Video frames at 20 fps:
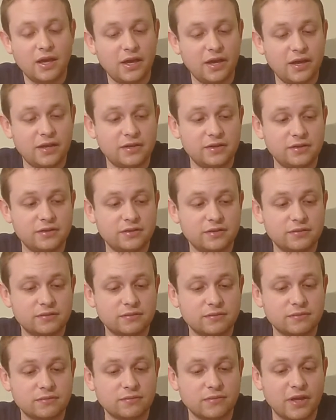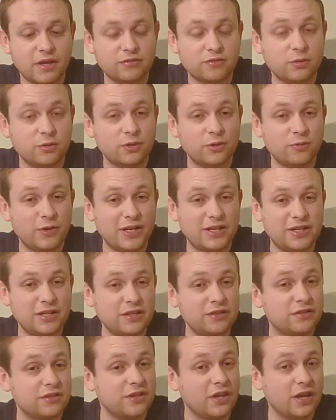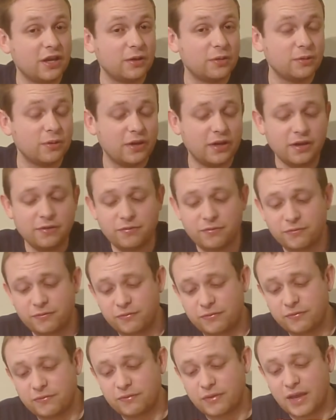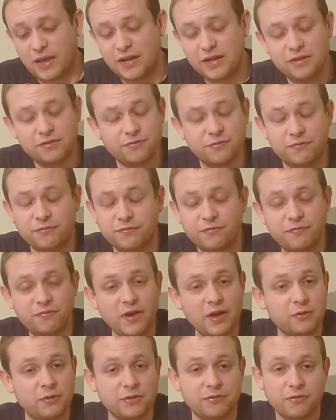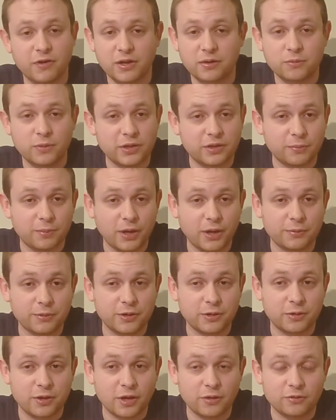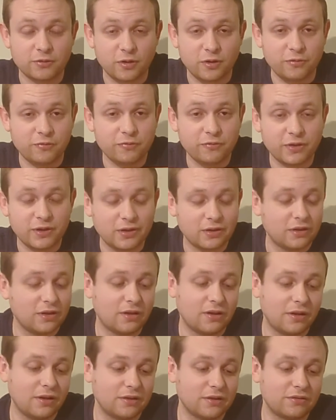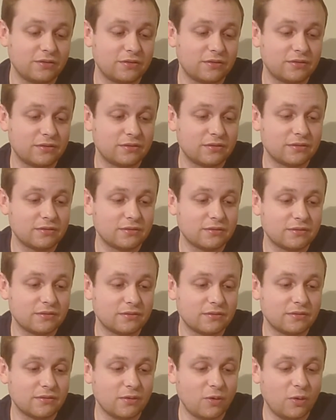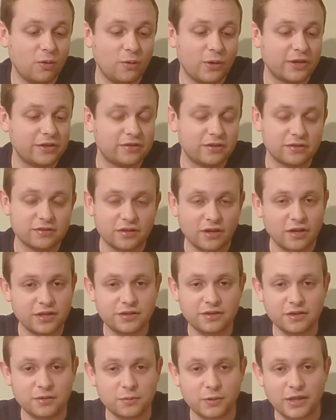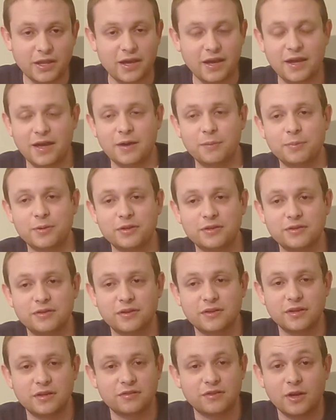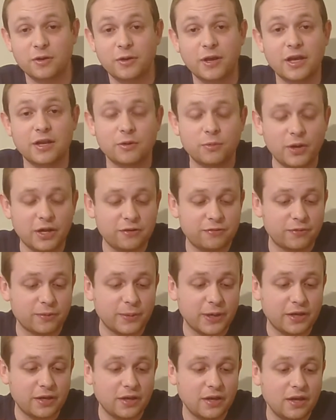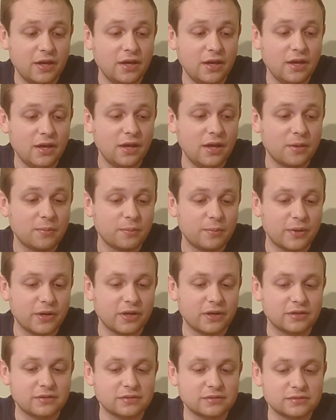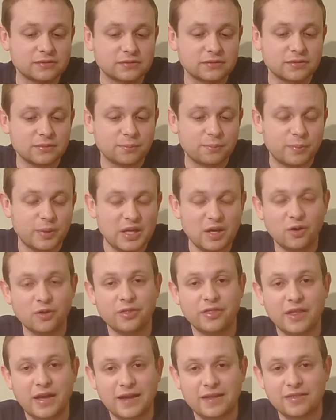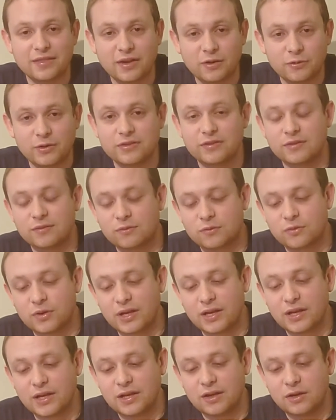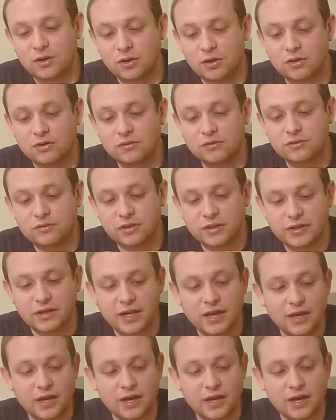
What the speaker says: And that's all you really need to know. If it is very fun when the barbecue goes off, it is always exciting when that happens and there's no getting away from it. But beyond that, there isn't really a lot to the